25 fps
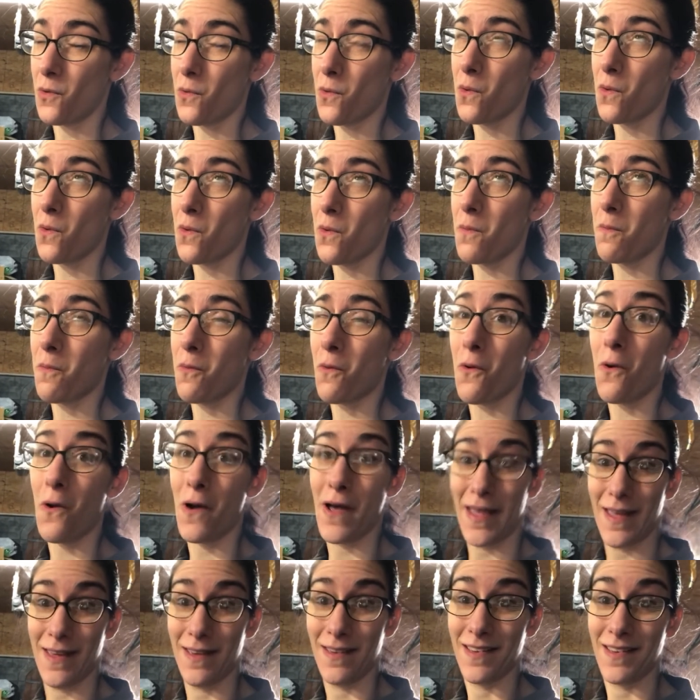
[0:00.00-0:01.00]
oh
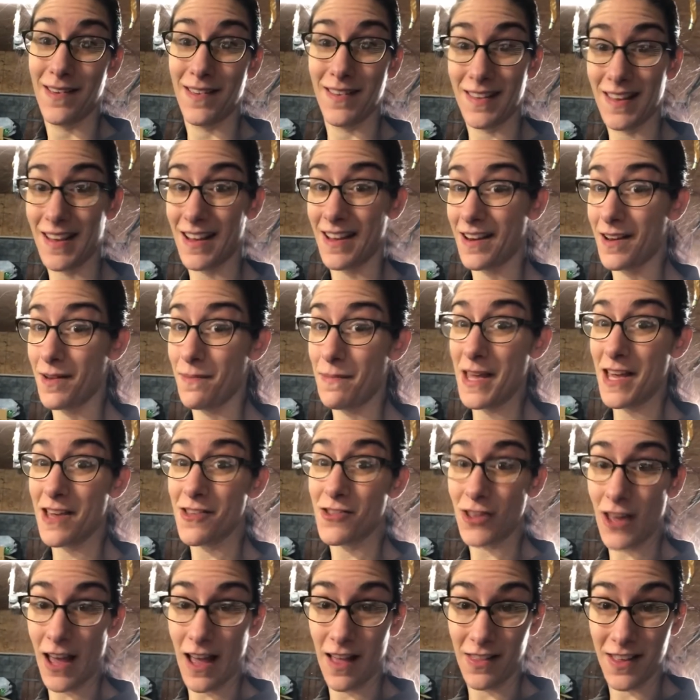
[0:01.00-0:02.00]
boy, is it gonna be a
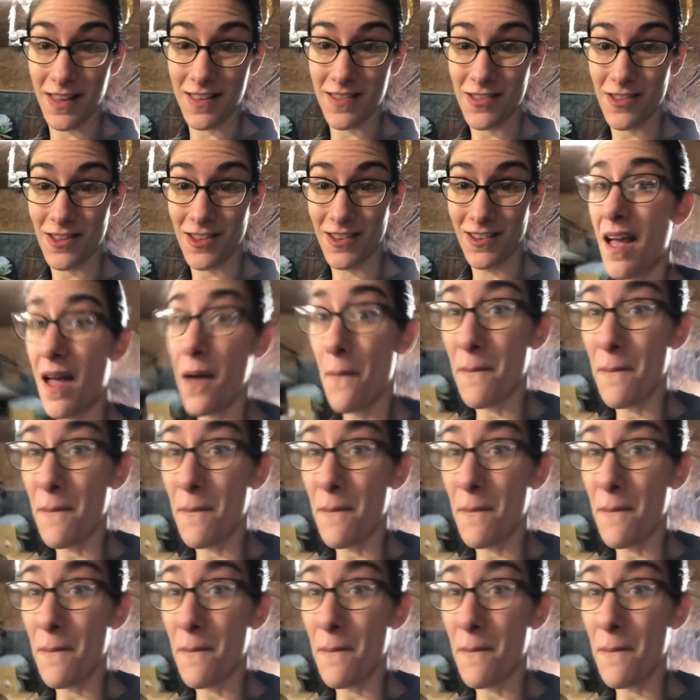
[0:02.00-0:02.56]
challenge.